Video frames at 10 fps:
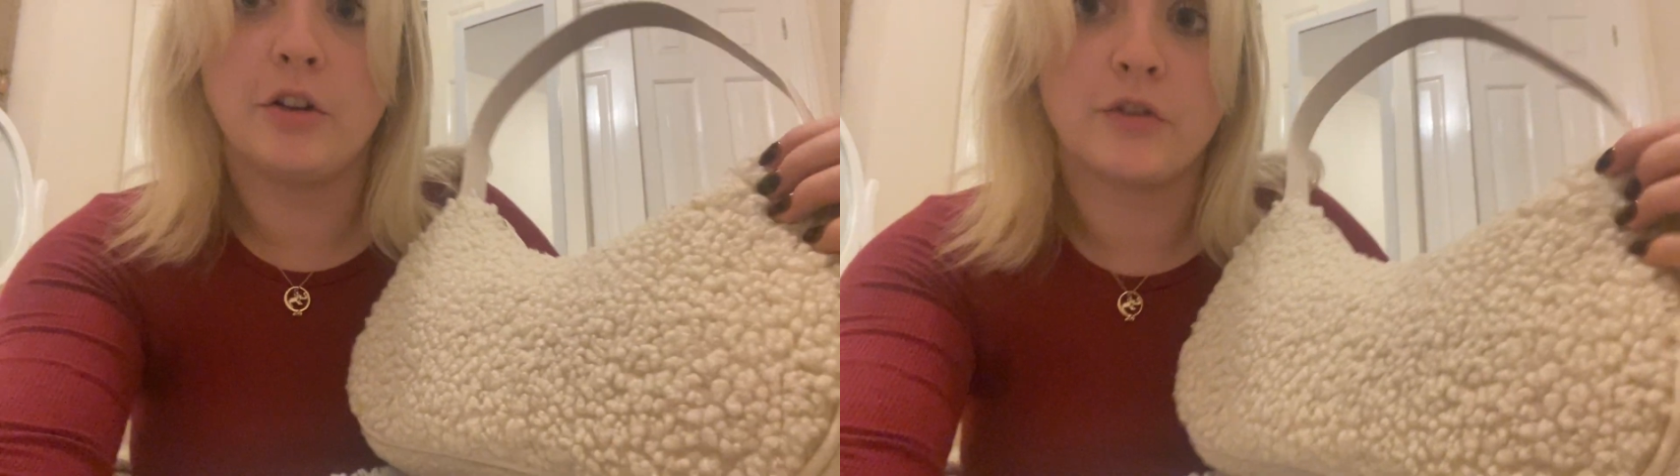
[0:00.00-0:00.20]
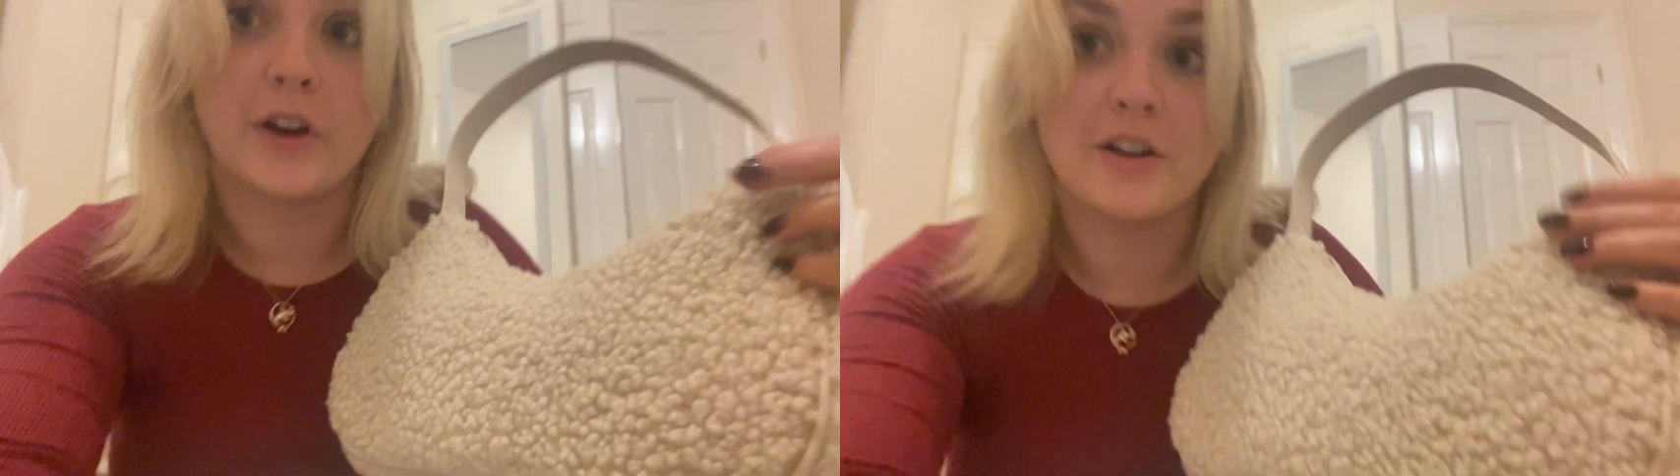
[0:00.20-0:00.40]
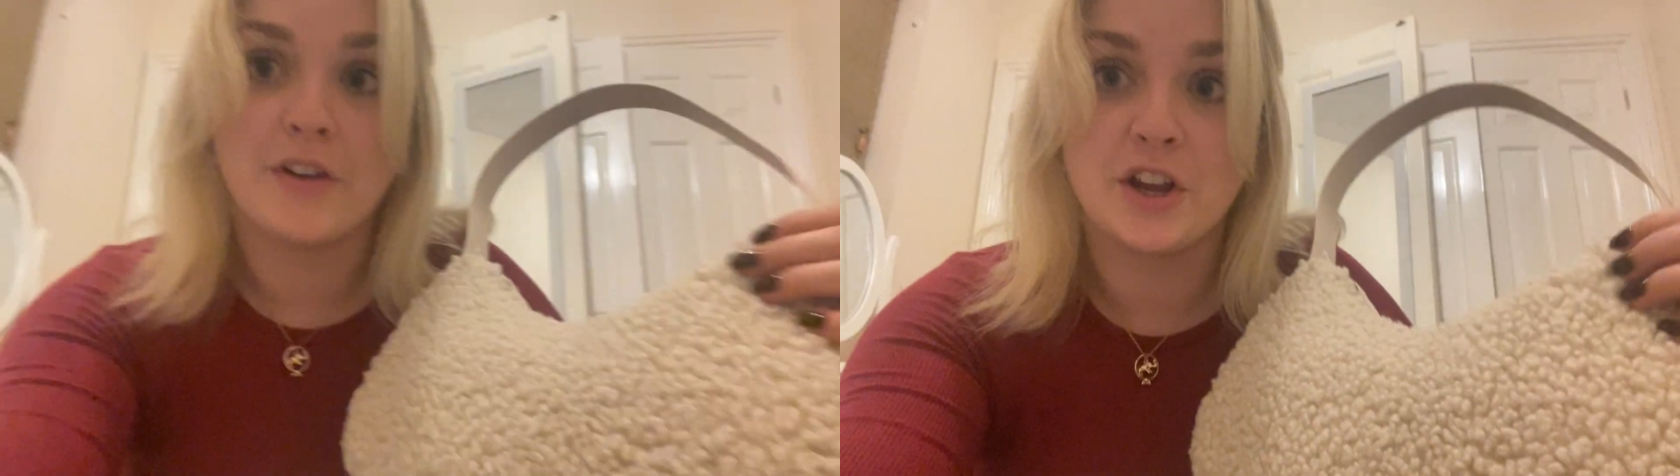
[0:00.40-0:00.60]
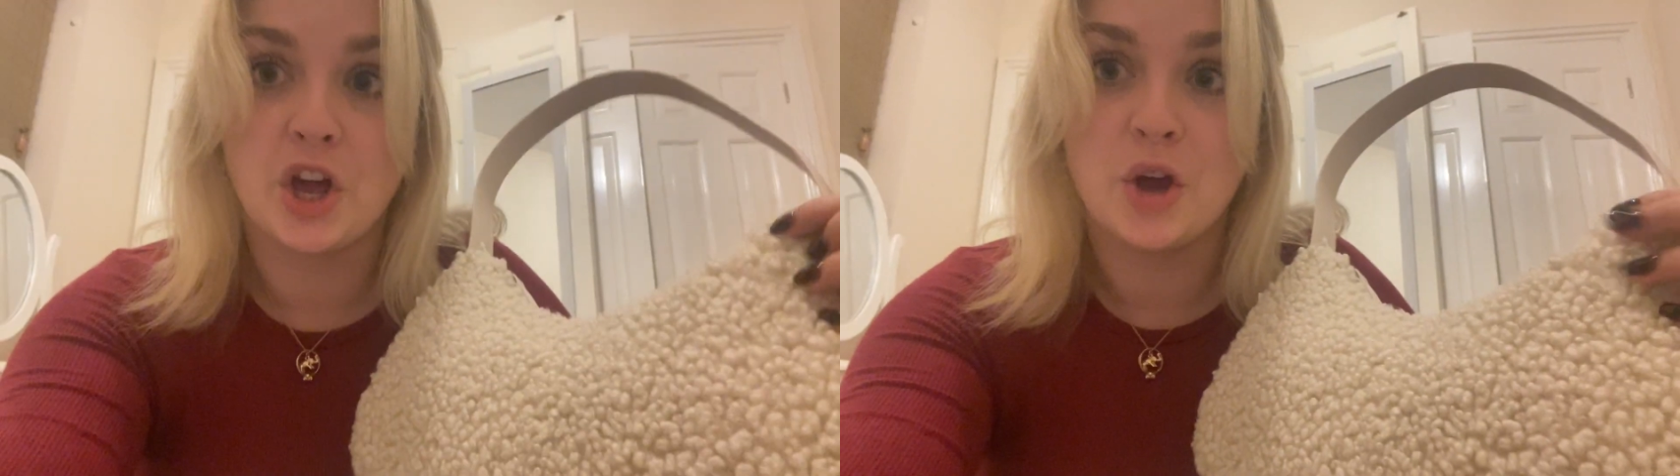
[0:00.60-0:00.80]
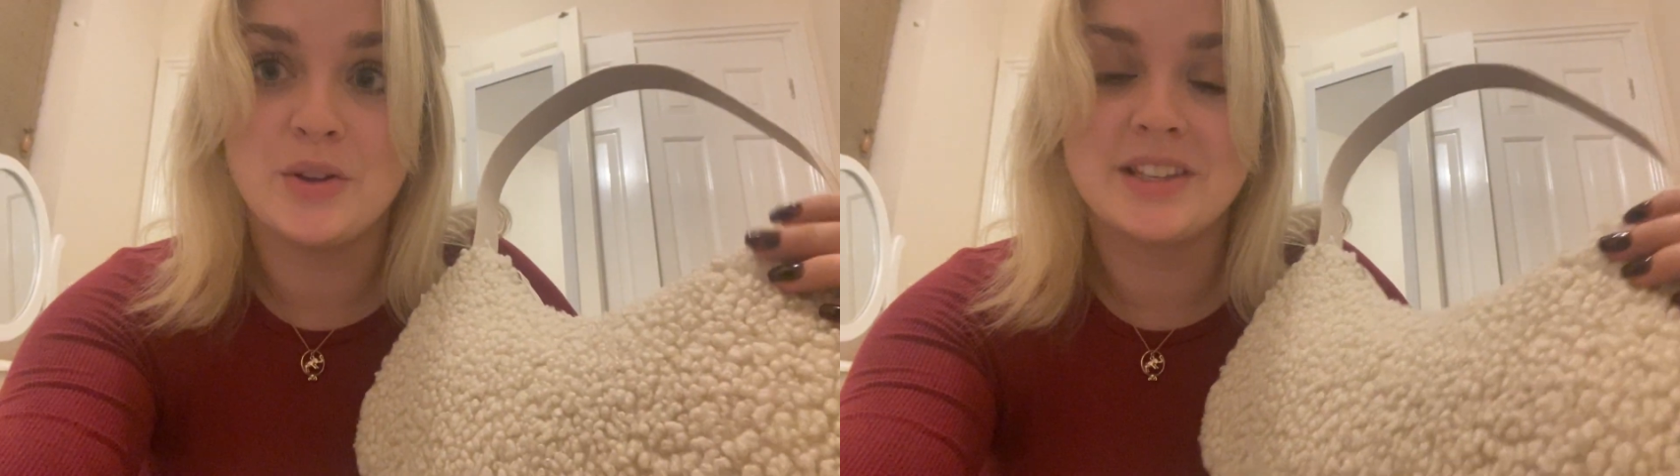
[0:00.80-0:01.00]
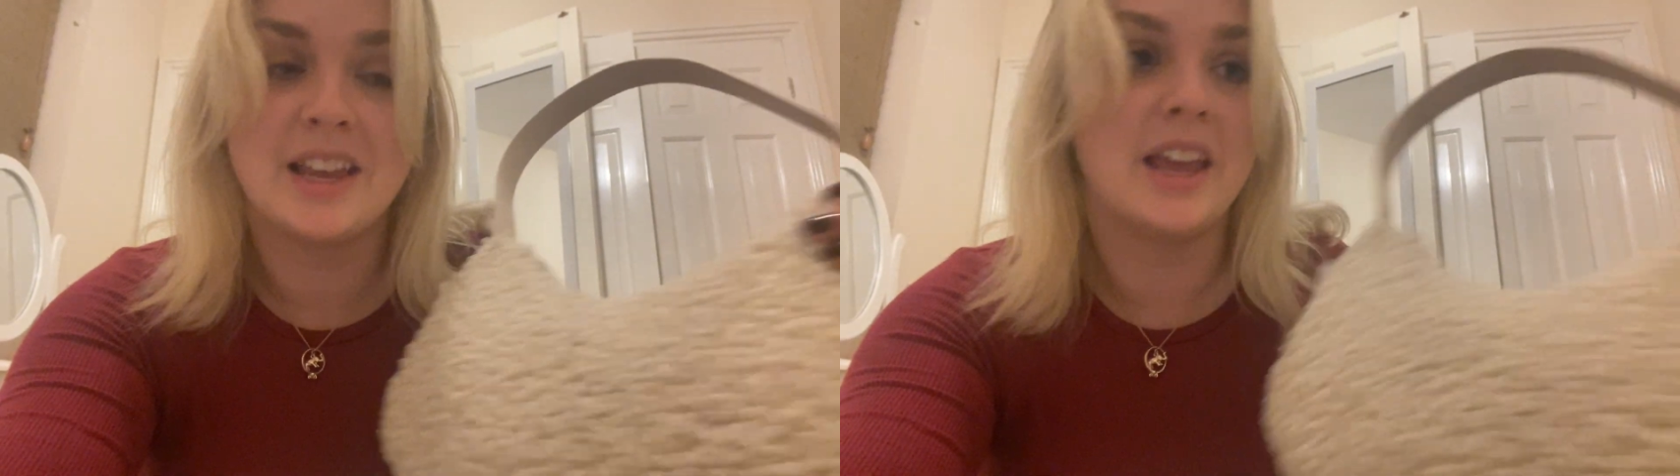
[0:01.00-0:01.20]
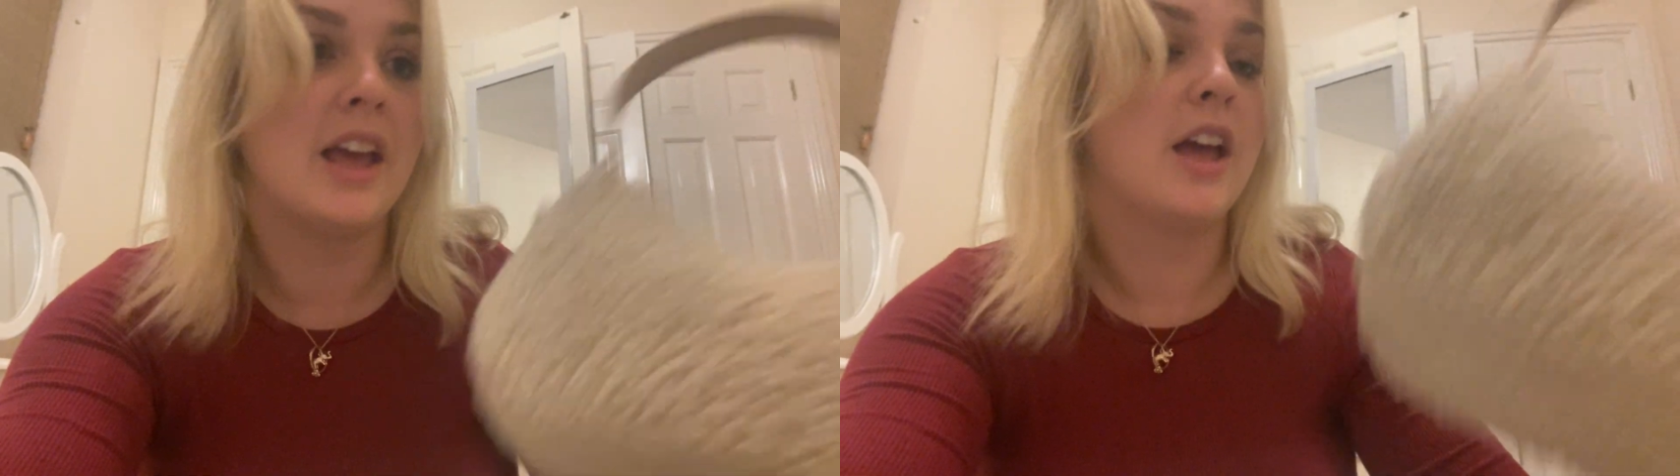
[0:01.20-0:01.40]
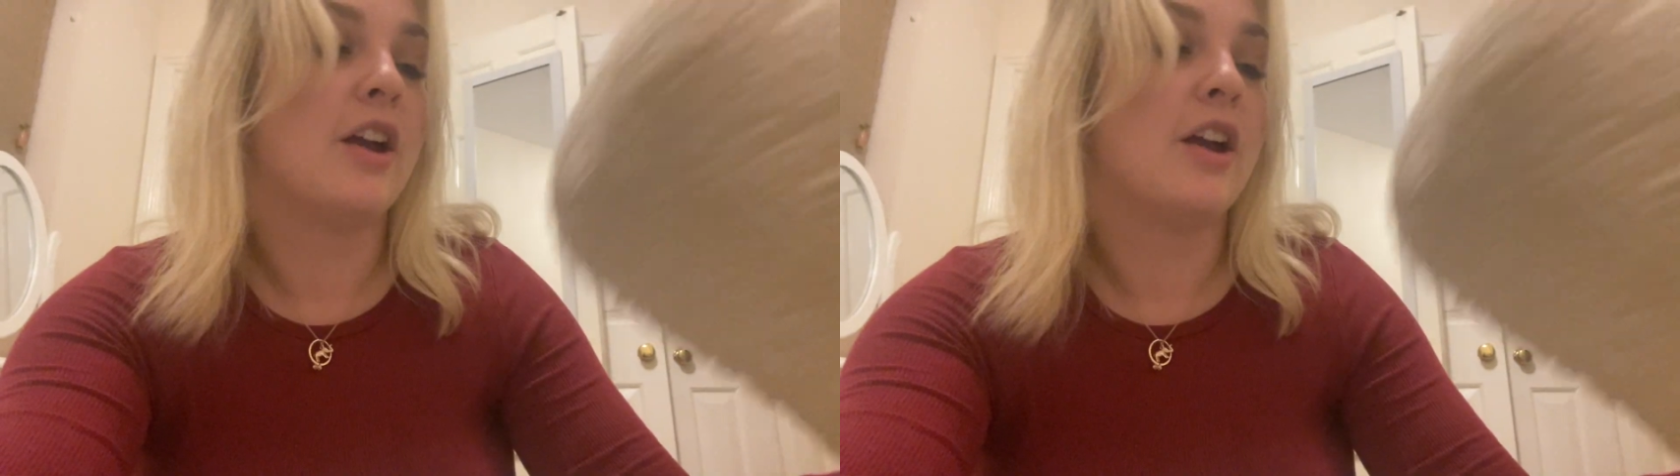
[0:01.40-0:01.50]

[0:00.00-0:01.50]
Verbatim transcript: It's very, very cozy